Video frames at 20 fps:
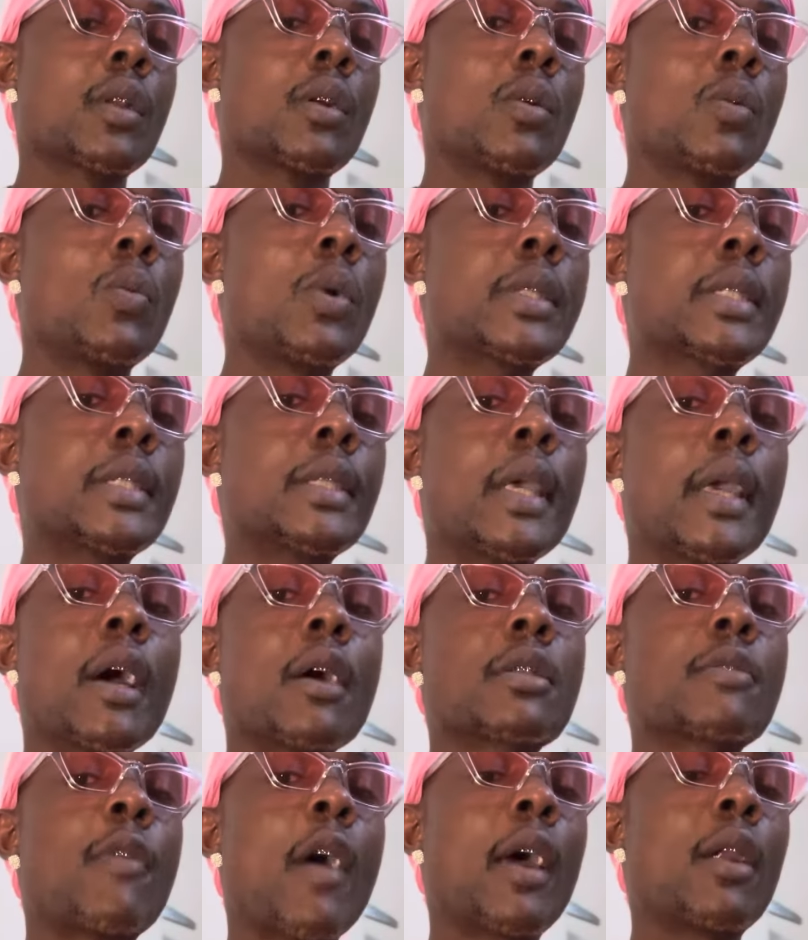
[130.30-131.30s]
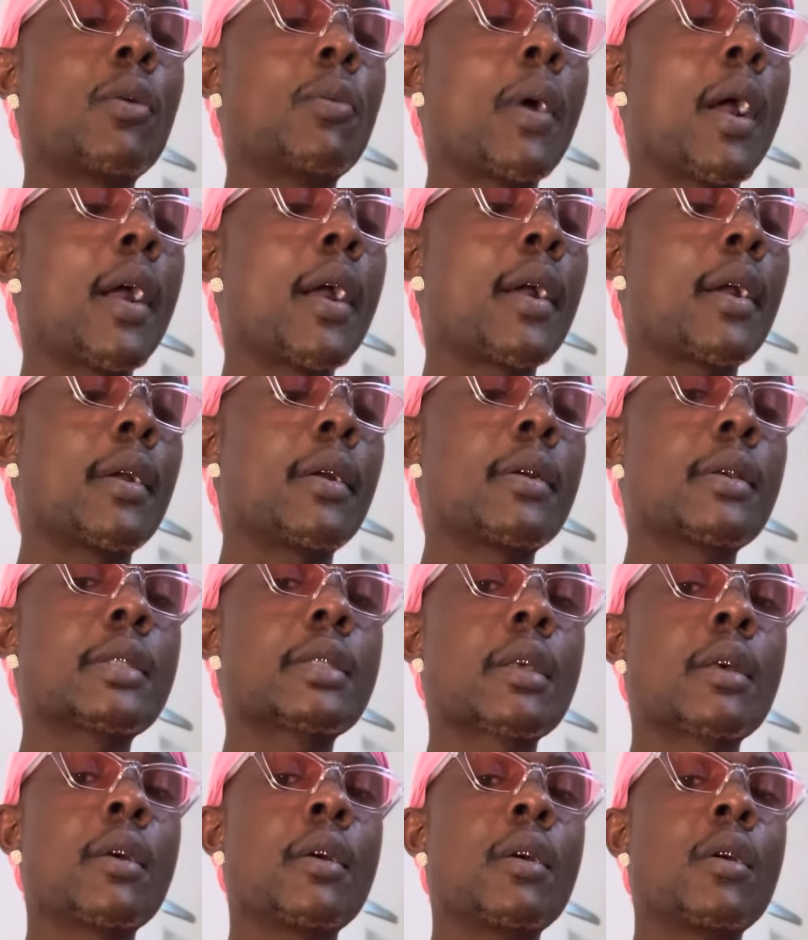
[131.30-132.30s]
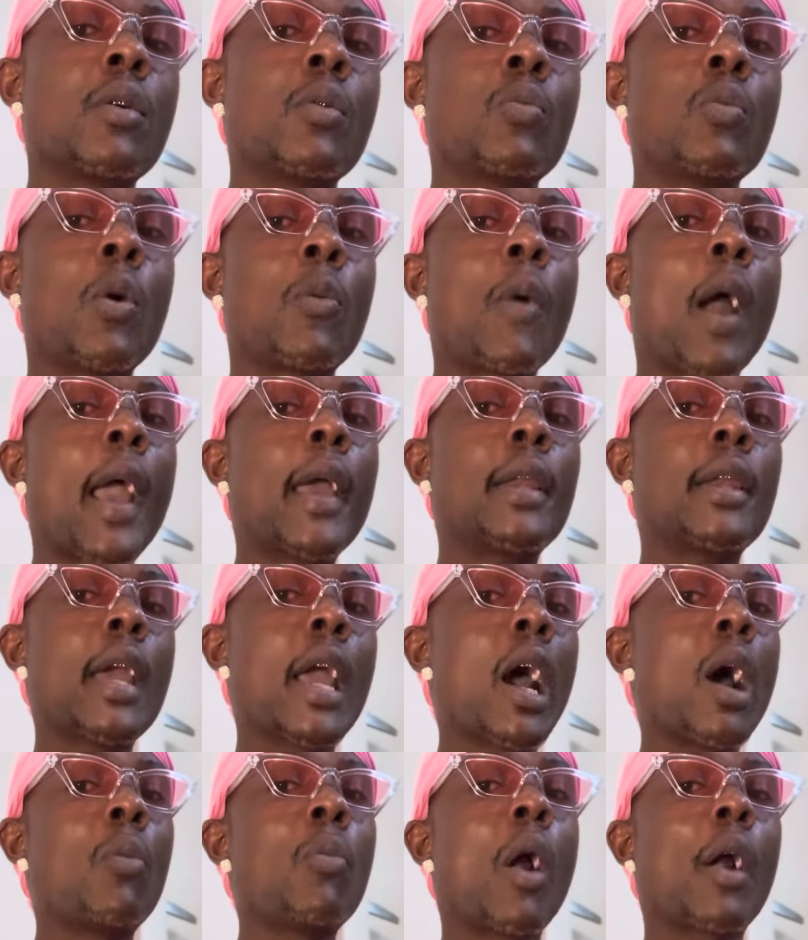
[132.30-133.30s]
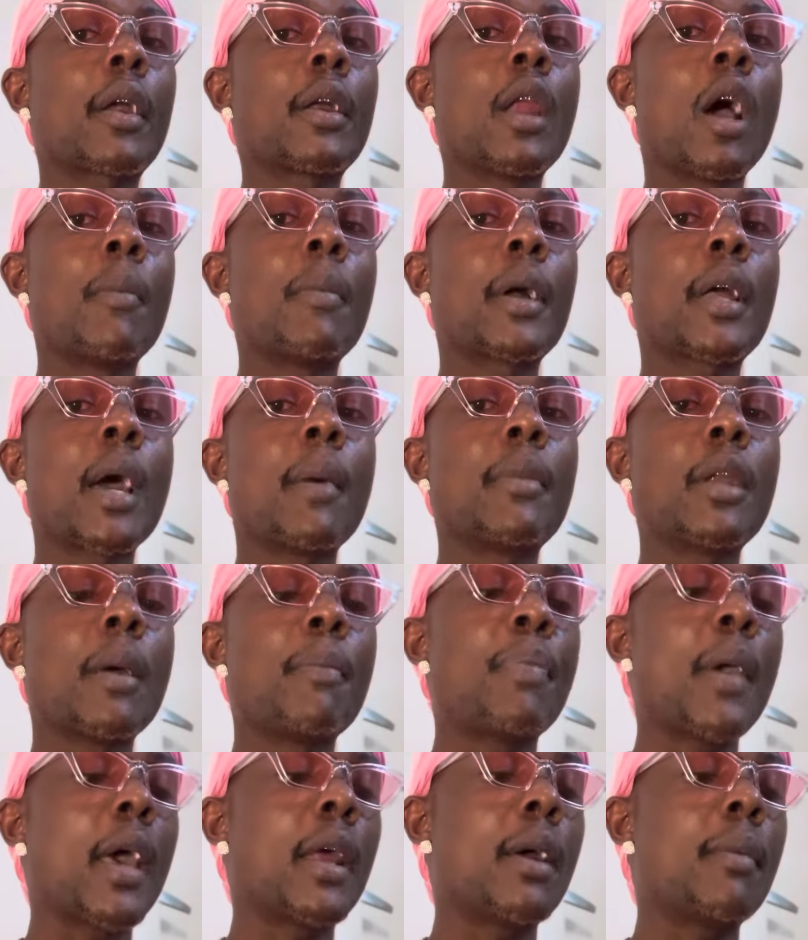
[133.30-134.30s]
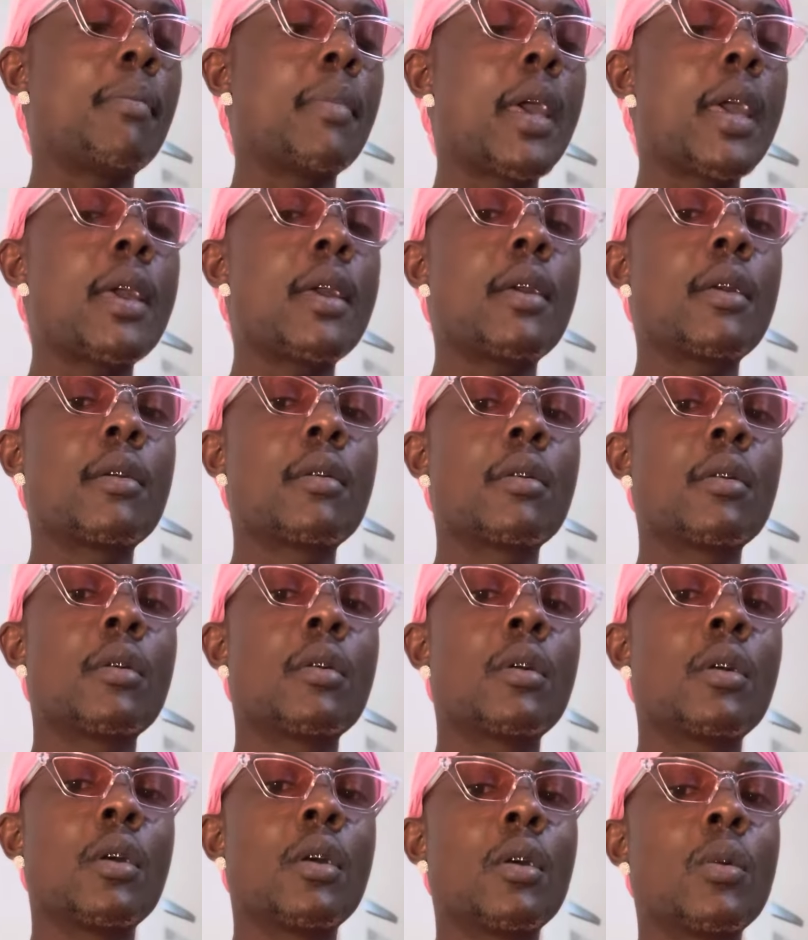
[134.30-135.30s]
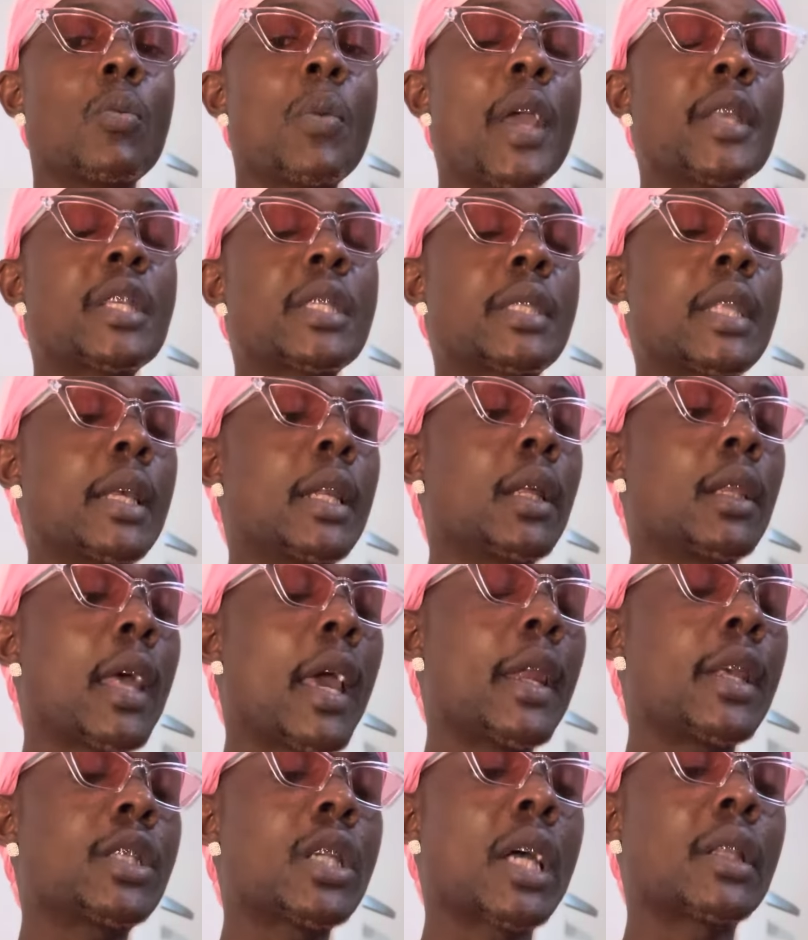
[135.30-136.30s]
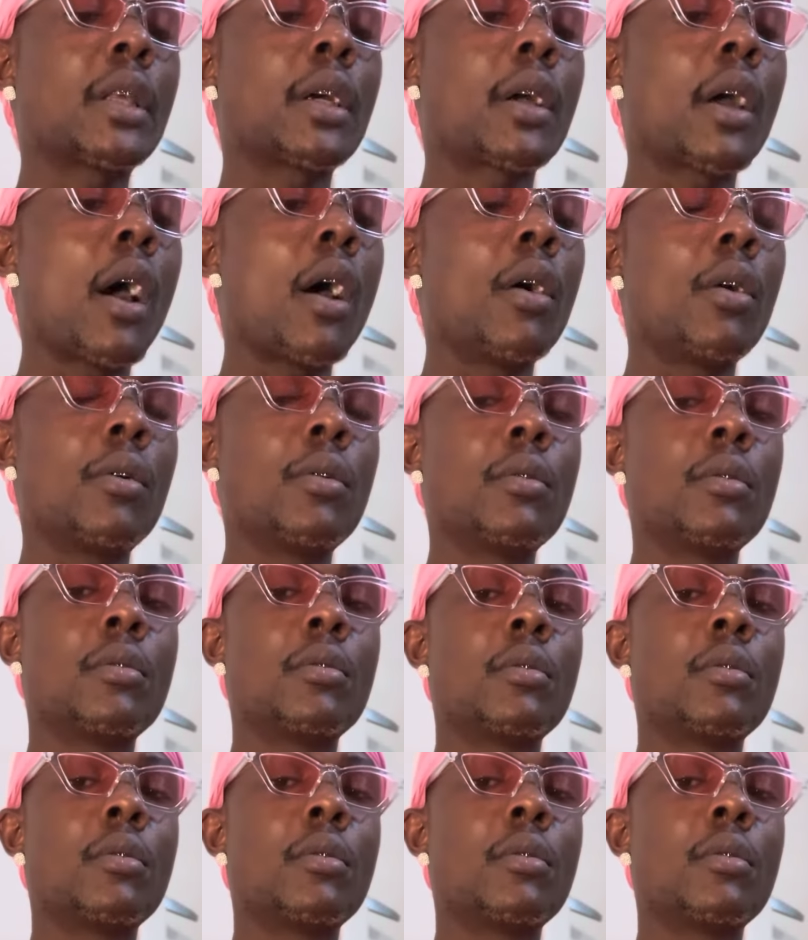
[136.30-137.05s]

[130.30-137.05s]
What's Leo's final words? Well, right now I'm working on becoming a better me. We just need to let each other go.